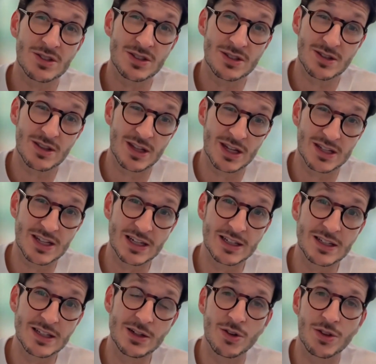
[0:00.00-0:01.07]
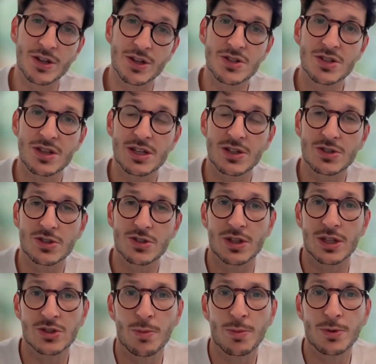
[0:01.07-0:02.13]
Because this idea or
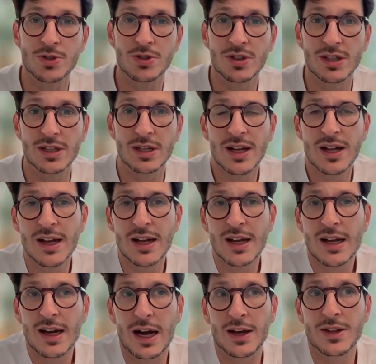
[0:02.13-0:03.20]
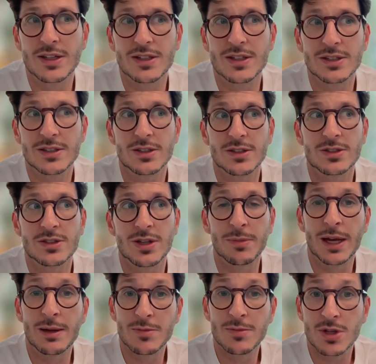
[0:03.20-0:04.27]
this opportunity, I think
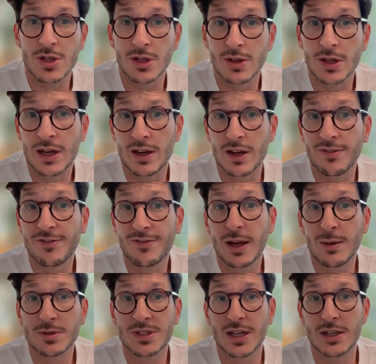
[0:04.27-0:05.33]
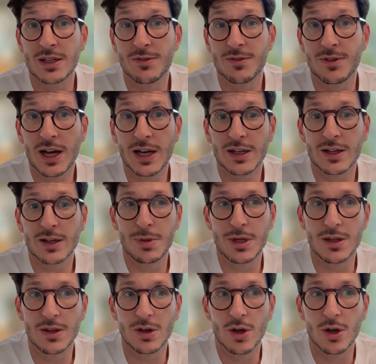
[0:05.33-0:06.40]
sometimes the kind of flip side of that can
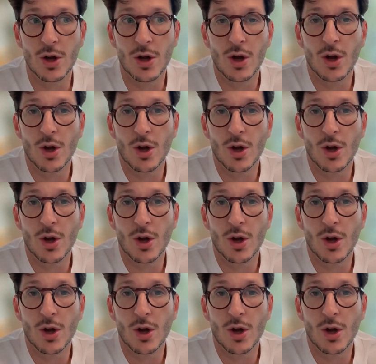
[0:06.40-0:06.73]
be that